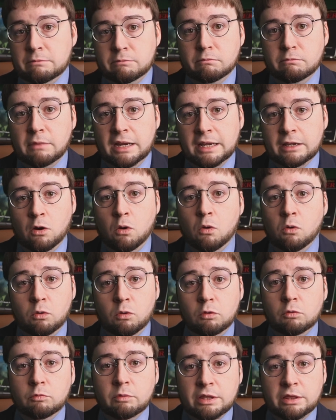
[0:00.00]
my
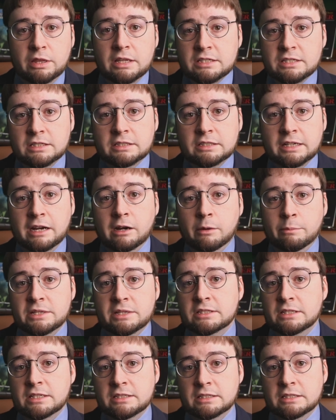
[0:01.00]
goal with this entire
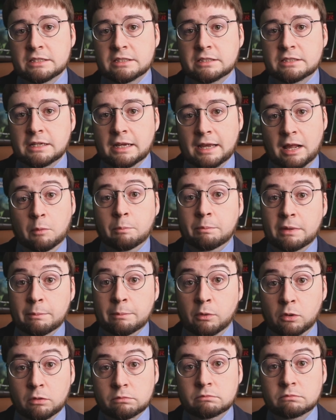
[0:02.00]
business is to help
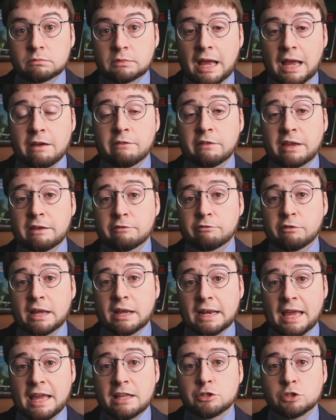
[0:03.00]
people have a
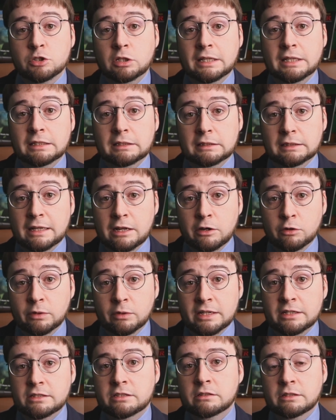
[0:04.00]
financially
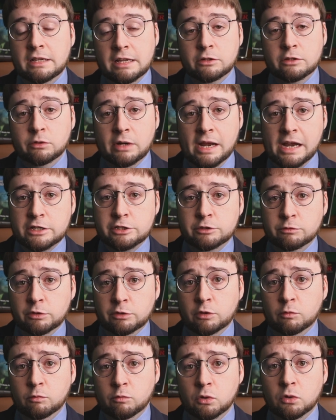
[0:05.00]
literate interaction with
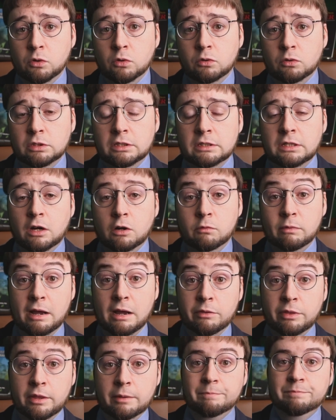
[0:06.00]
the world
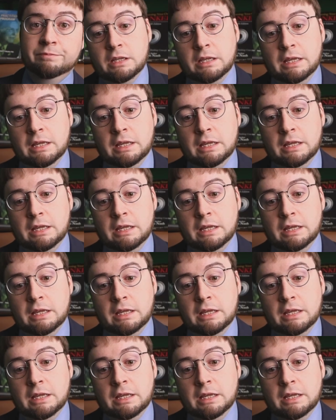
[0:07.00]
around them.